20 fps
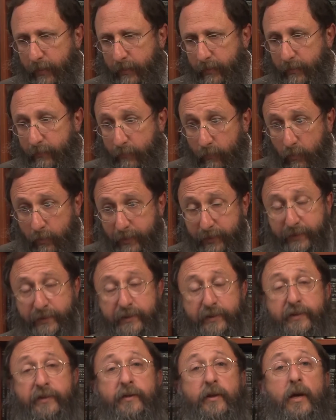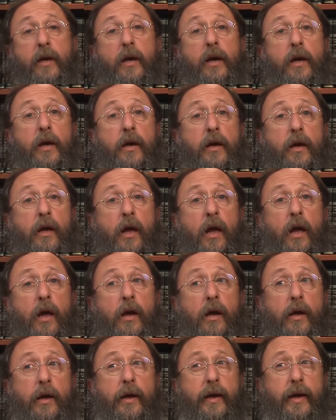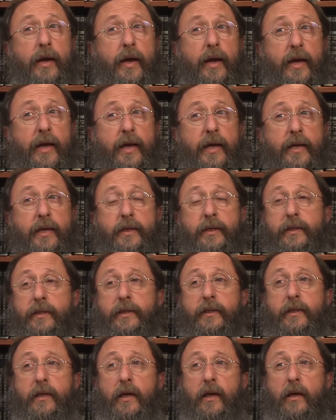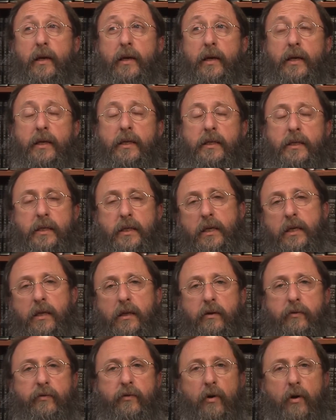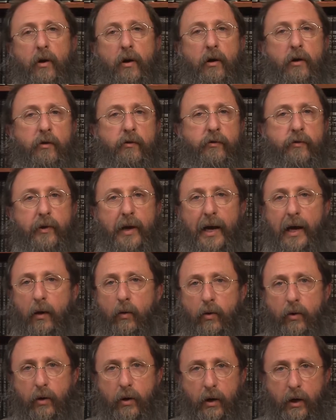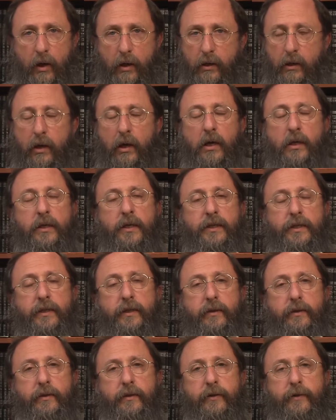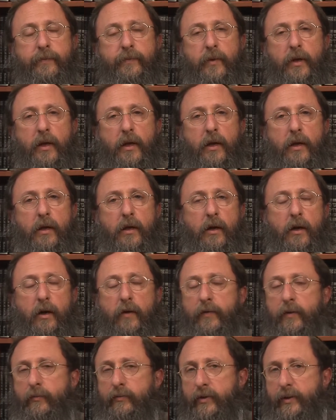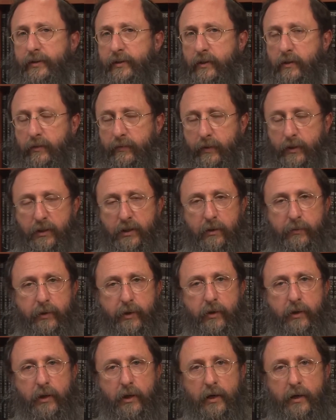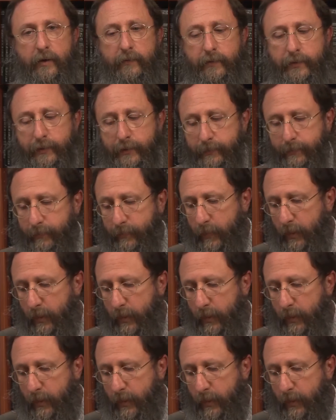The voice is indicative of our cognizance of the presence of Hashem in our lives.